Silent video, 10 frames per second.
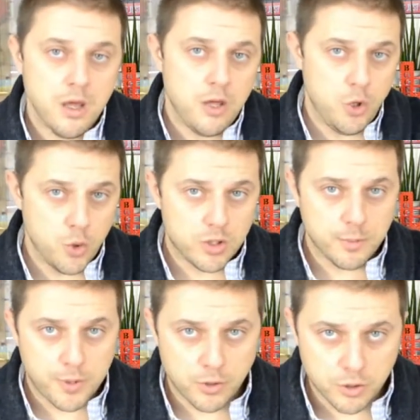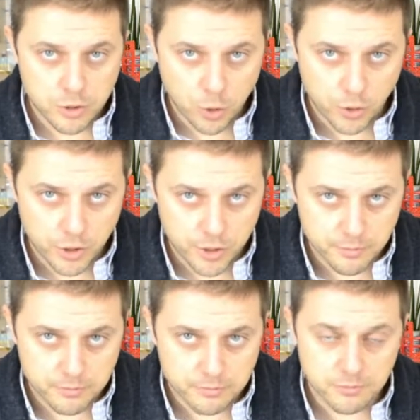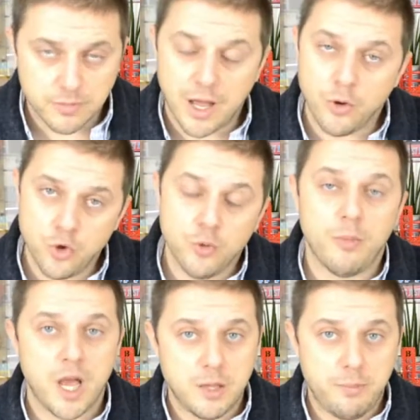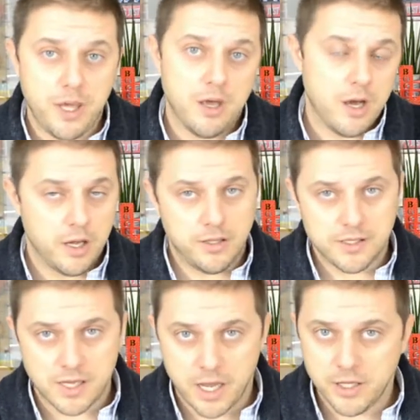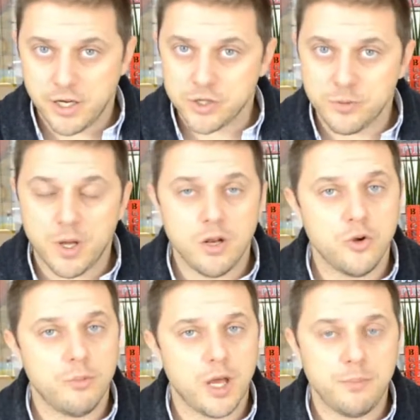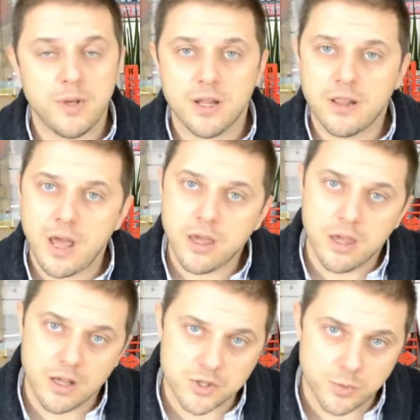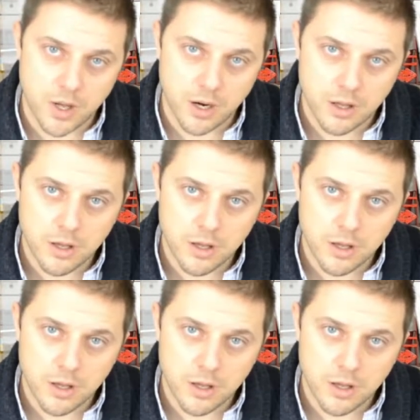You're the product owner. Now, you might be a designer as well, you might be a techie as well.